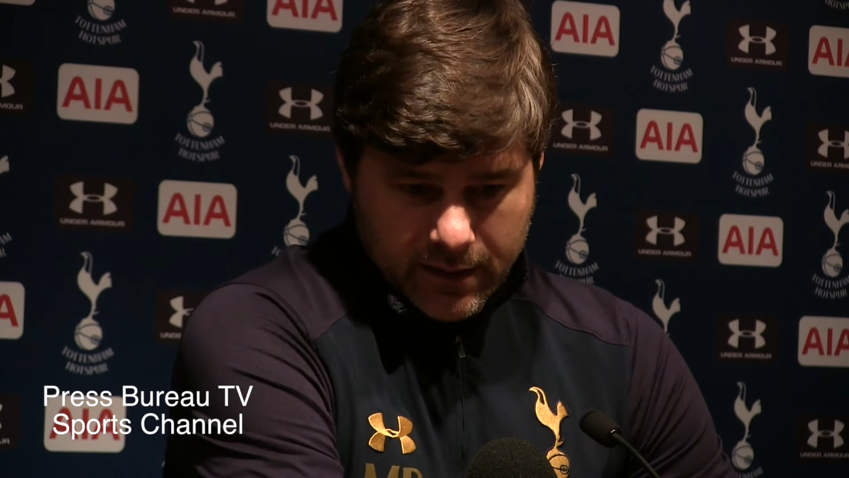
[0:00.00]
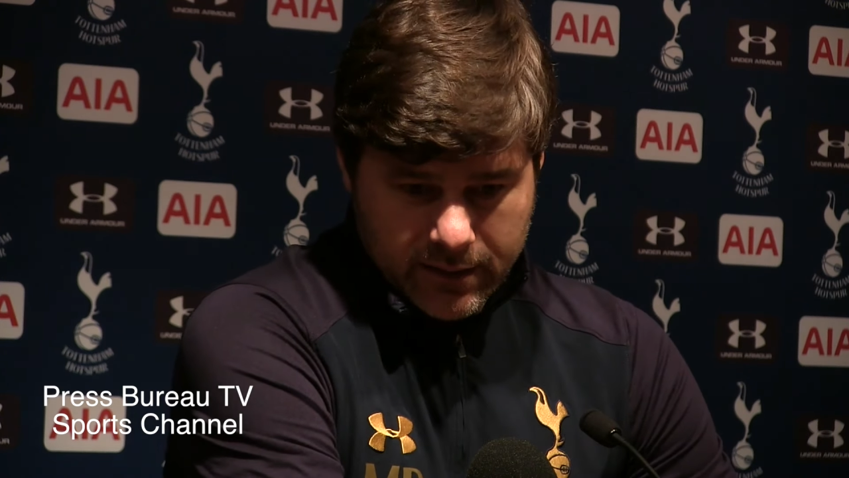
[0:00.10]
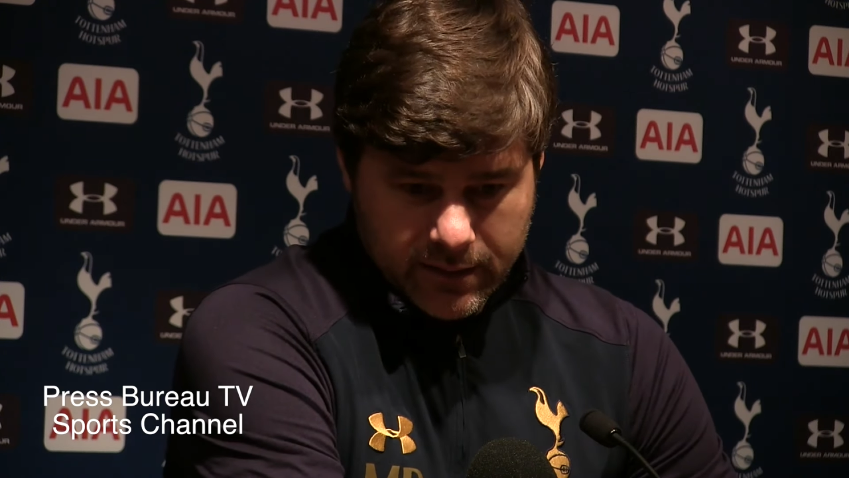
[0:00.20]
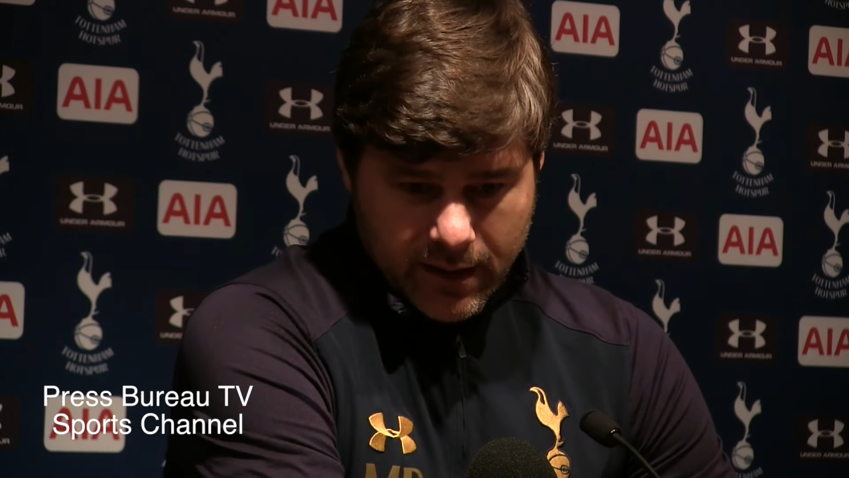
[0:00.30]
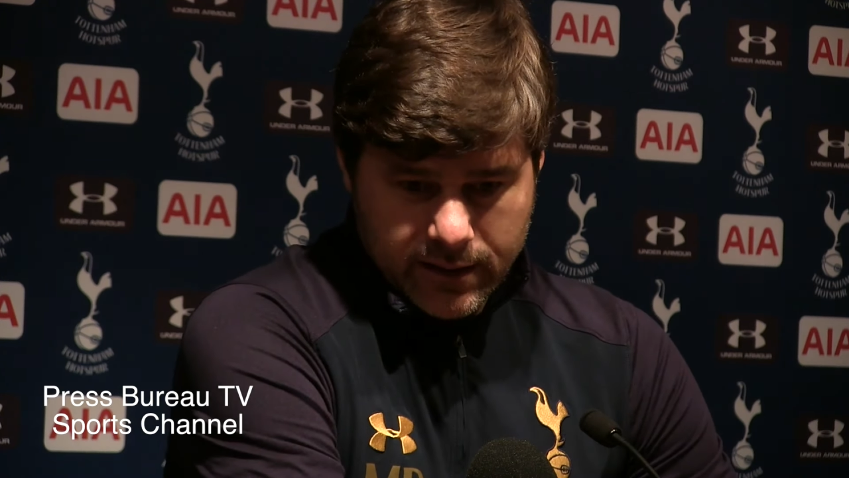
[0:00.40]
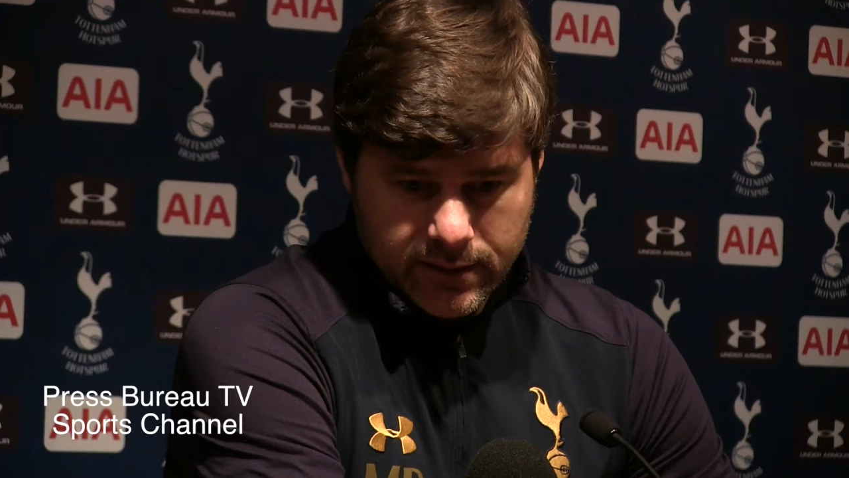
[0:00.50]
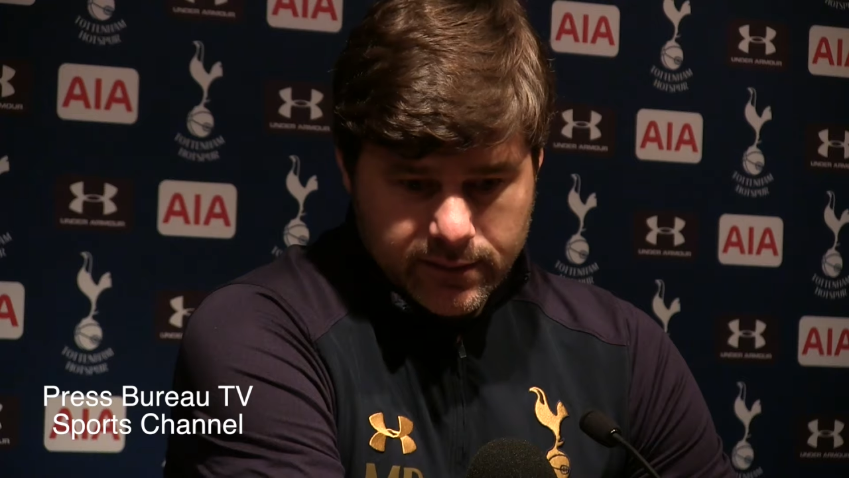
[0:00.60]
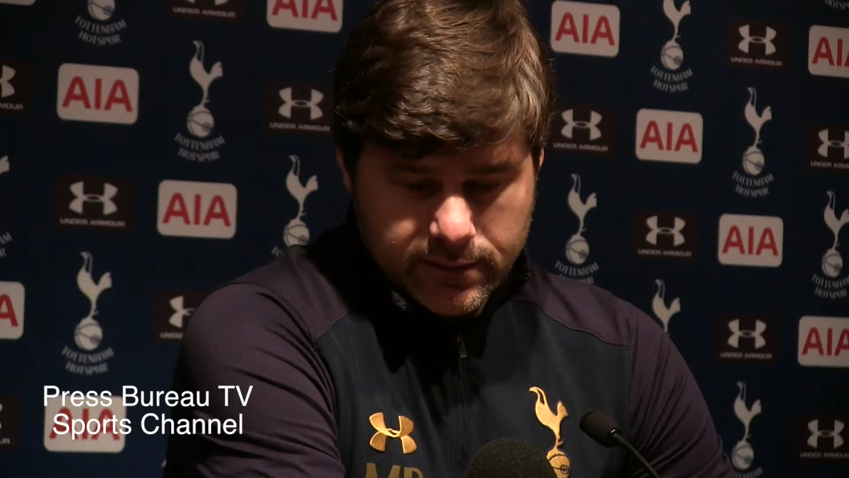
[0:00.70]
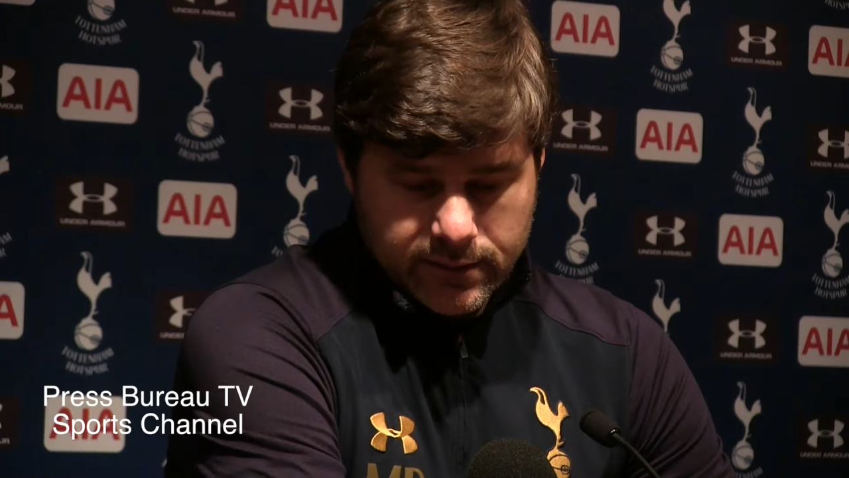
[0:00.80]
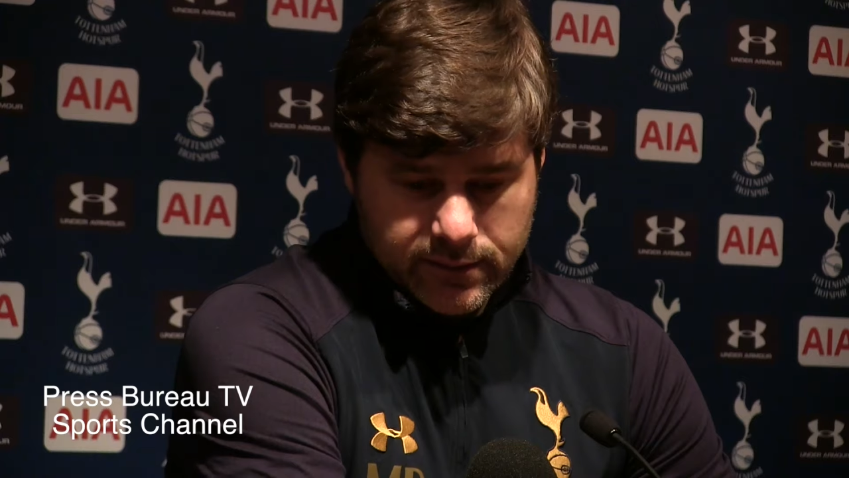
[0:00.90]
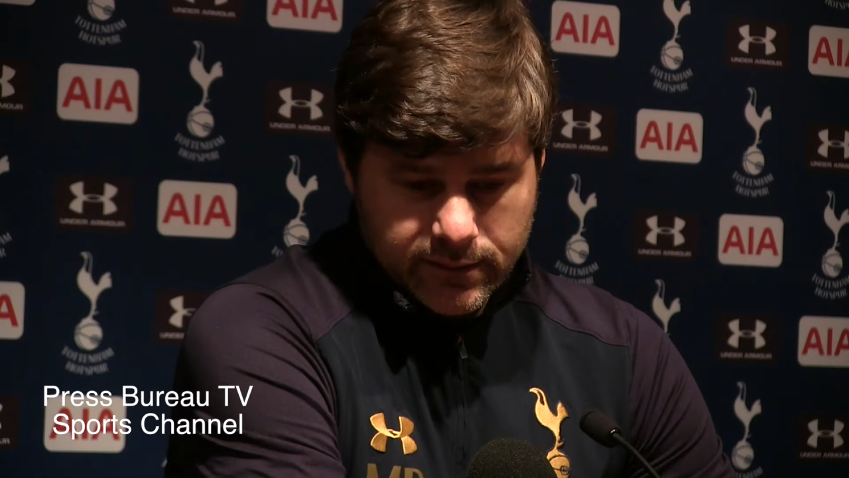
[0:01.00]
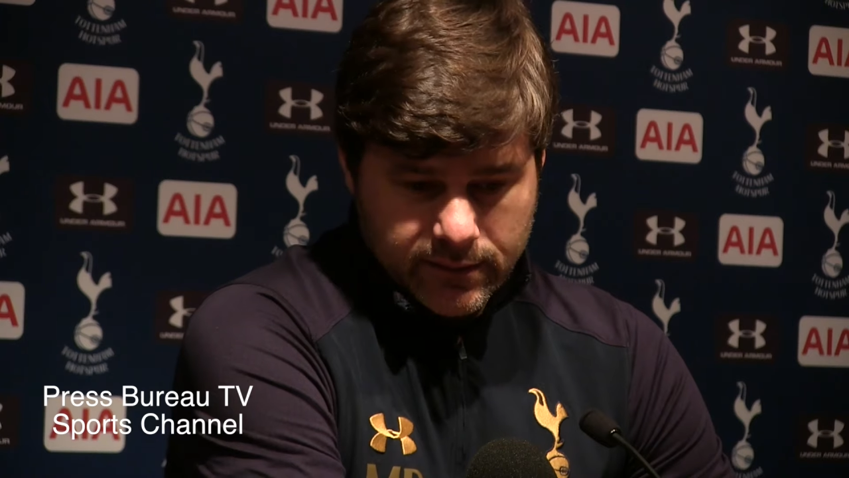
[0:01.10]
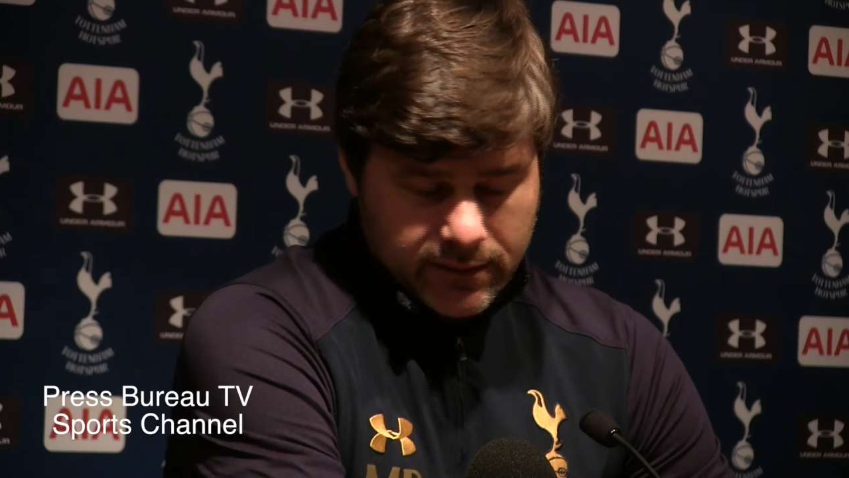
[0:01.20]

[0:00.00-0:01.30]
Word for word: and, and